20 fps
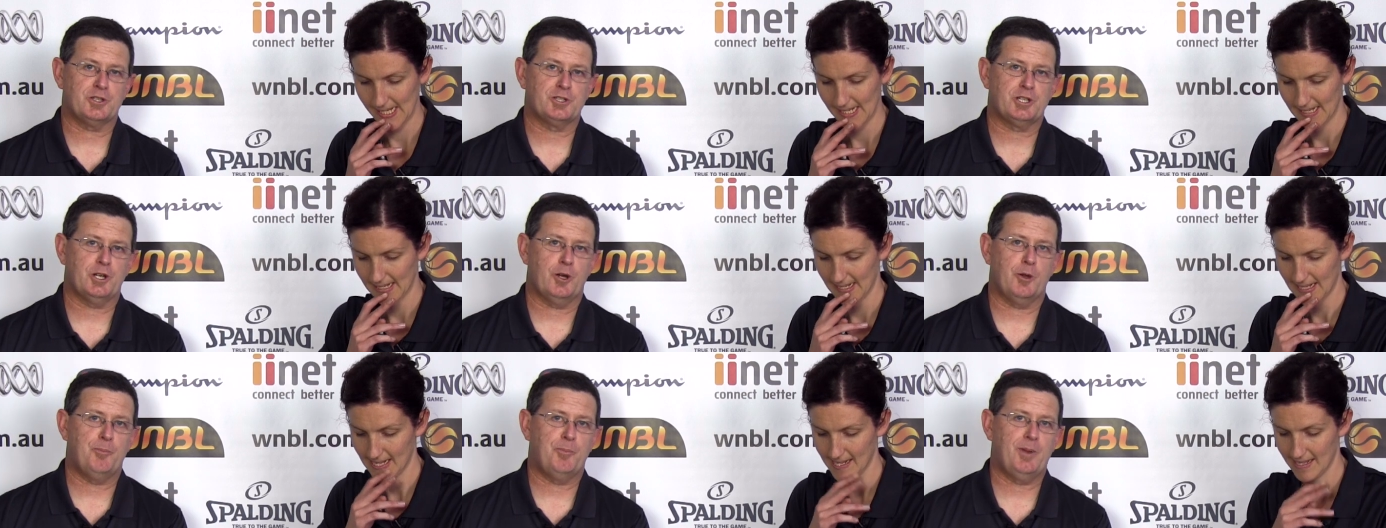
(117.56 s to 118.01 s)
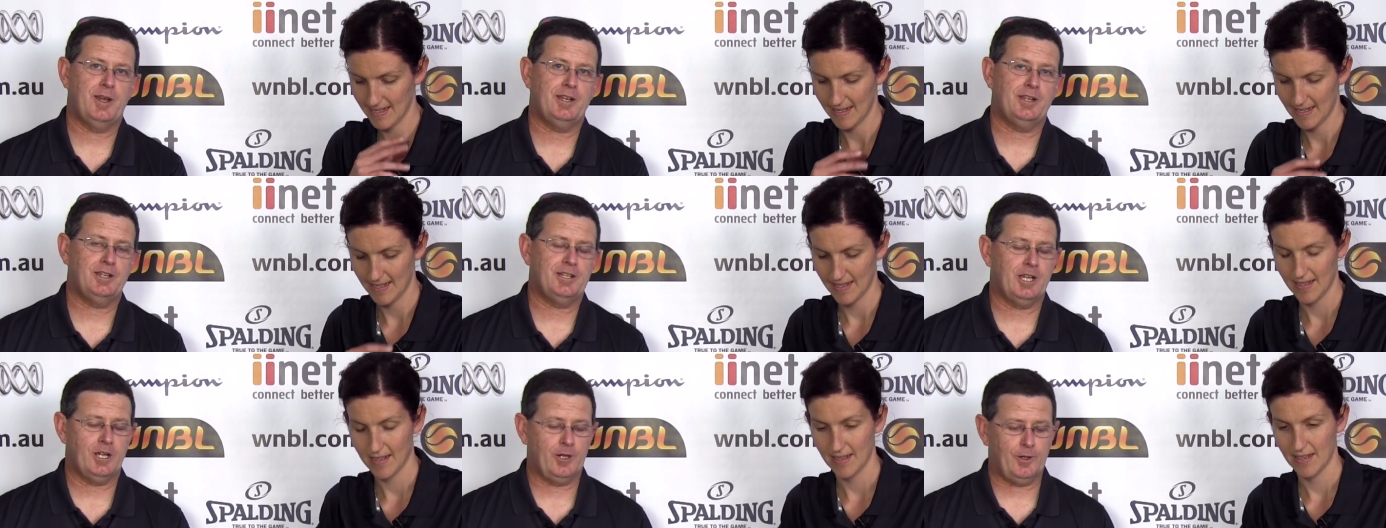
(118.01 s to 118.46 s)
Speaker 1: of the show,
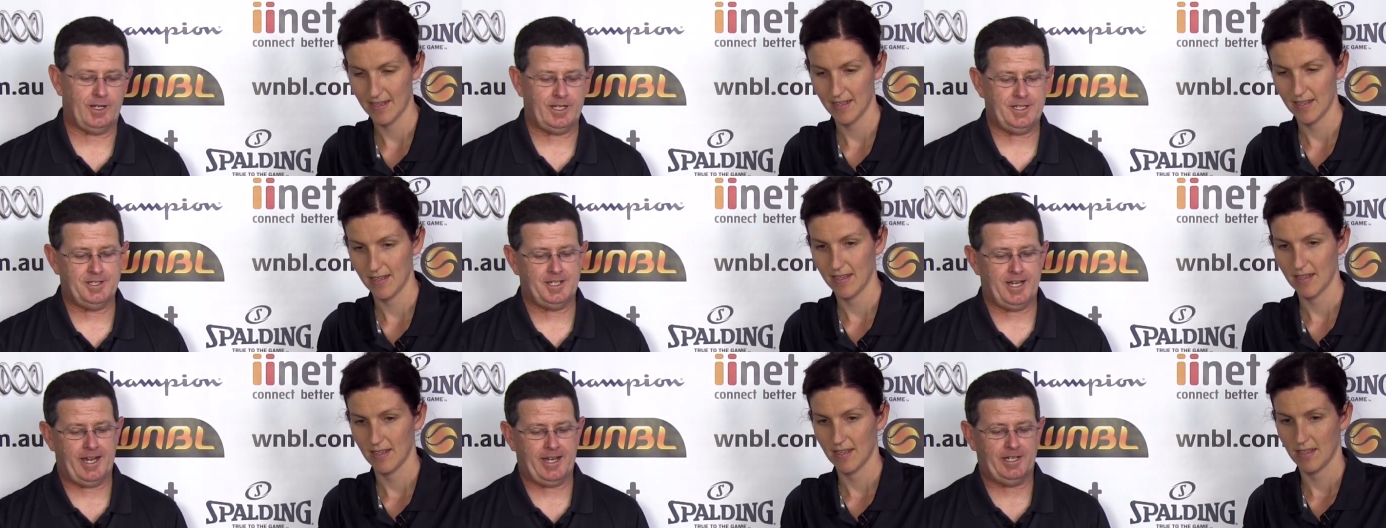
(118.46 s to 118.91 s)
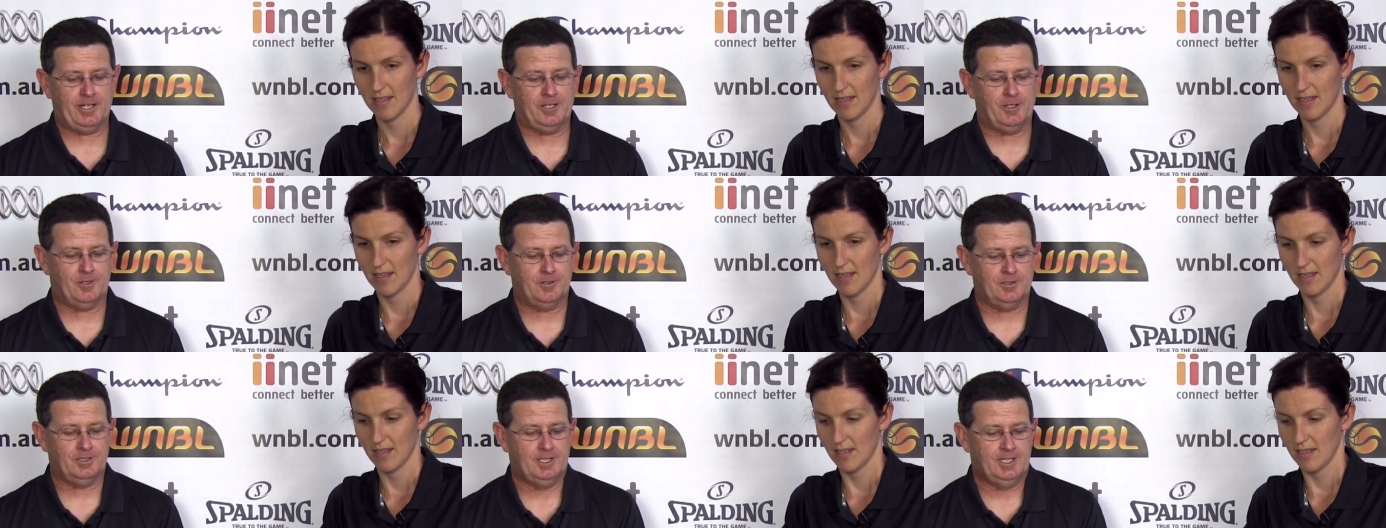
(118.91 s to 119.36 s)
Bendigo and
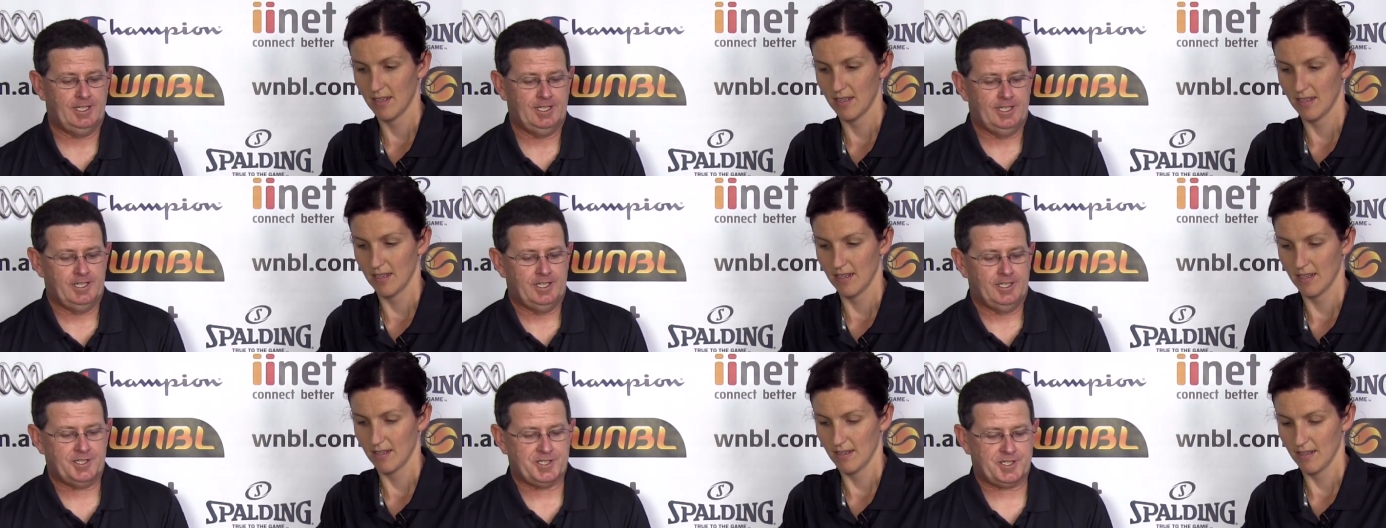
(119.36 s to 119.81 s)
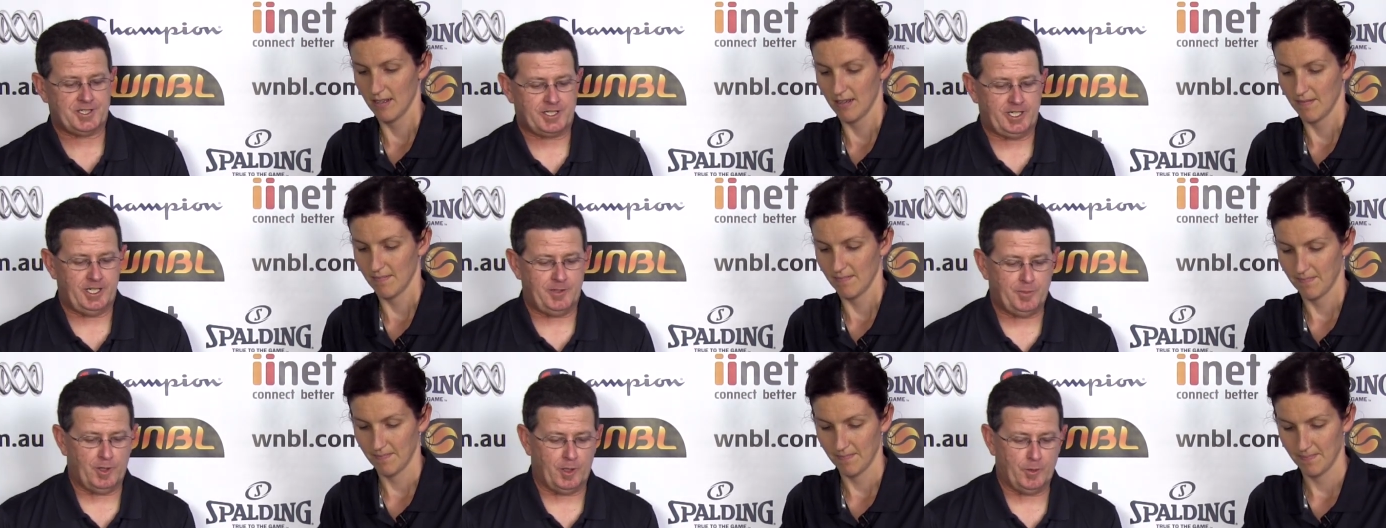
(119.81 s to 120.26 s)
Dandenong
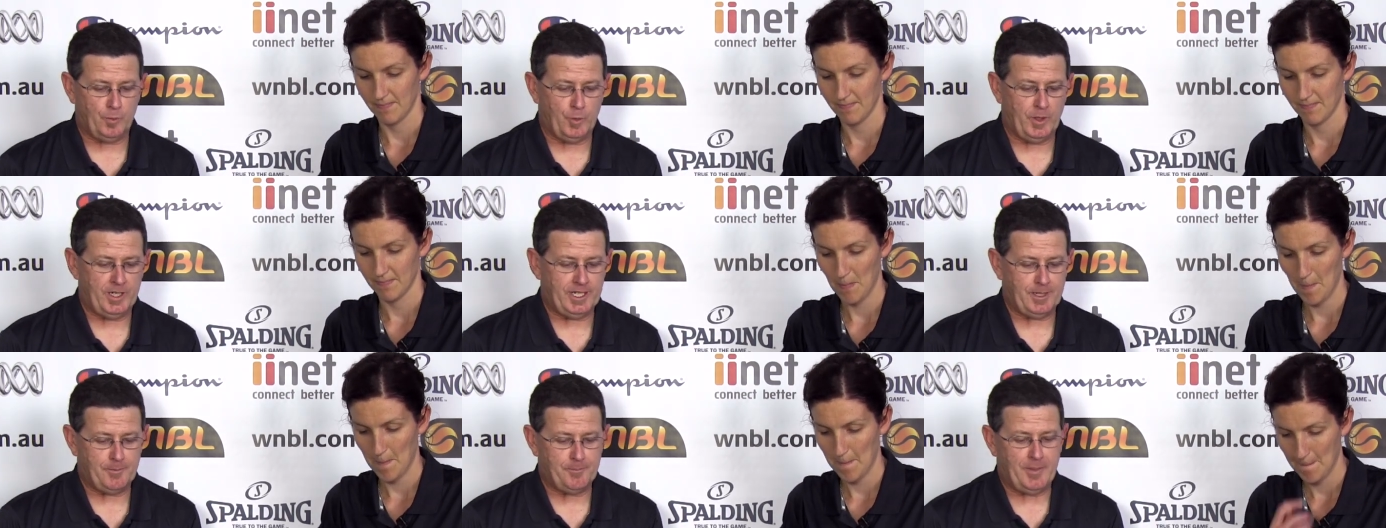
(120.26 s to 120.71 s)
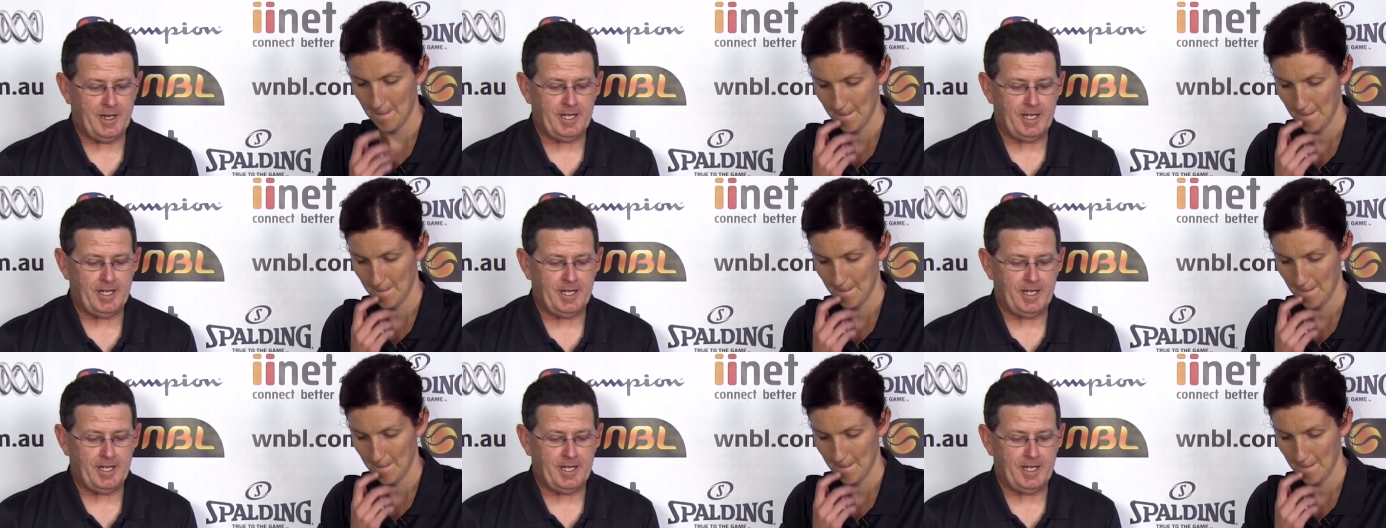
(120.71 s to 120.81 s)
just keep on winning.